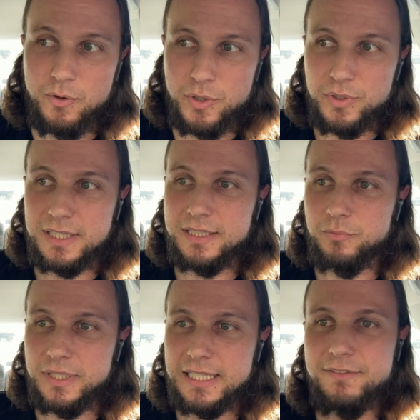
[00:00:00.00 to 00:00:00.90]
we
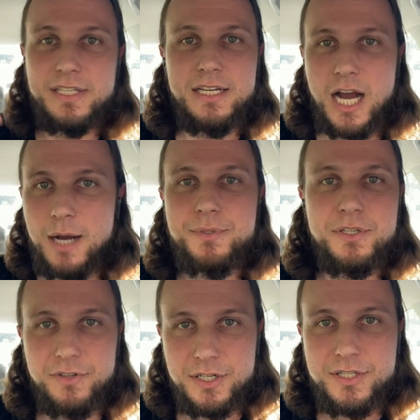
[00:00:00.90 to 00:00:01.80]
live in an
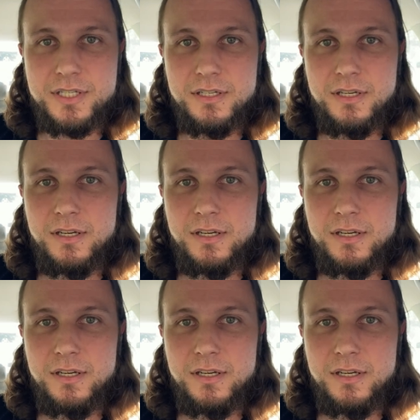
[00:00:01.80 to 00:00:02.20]
observerse,